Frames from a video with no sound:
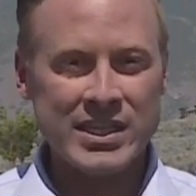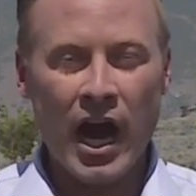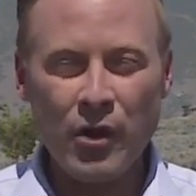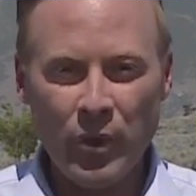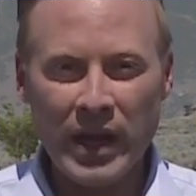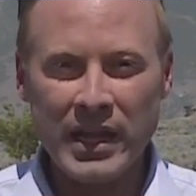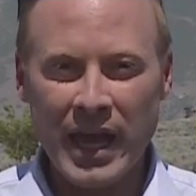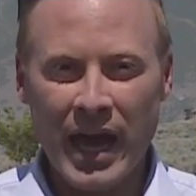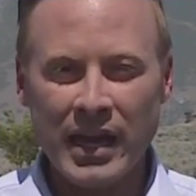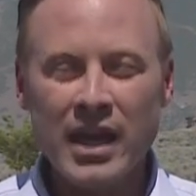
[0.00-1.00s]
It's not ready
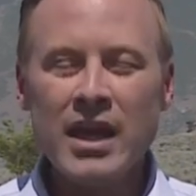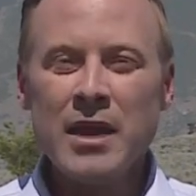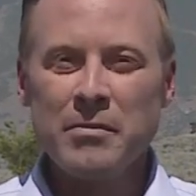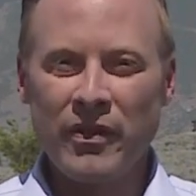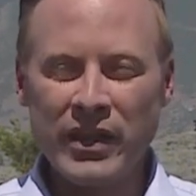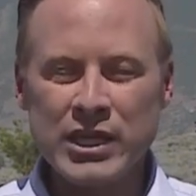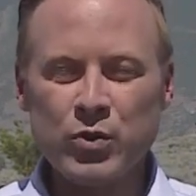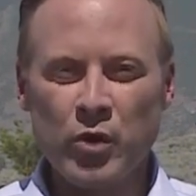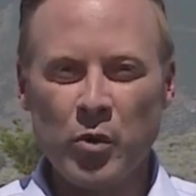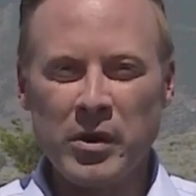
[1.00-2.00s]
yet, but
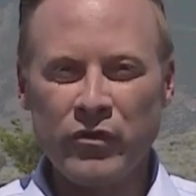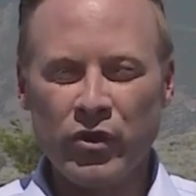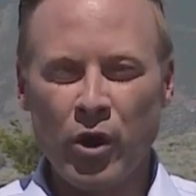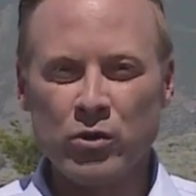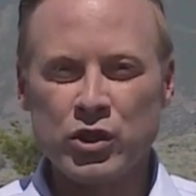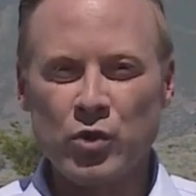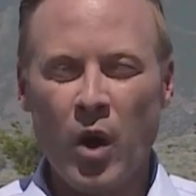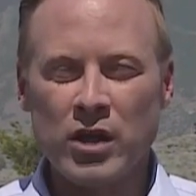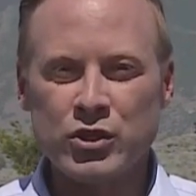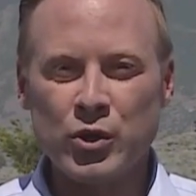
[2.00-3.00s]
this one will be for those who
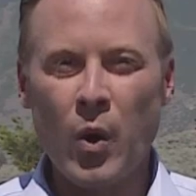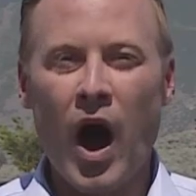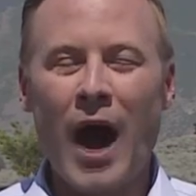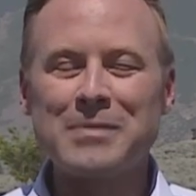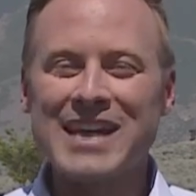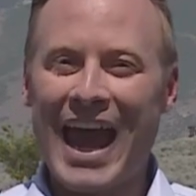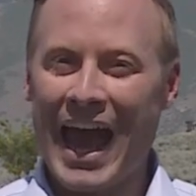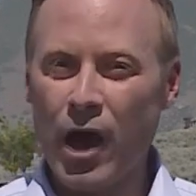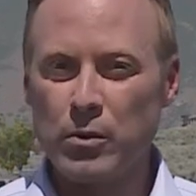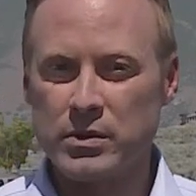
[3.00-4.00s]
want to opt
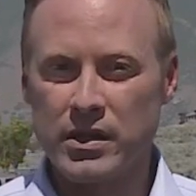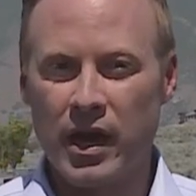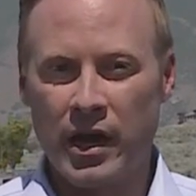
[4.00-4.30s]
out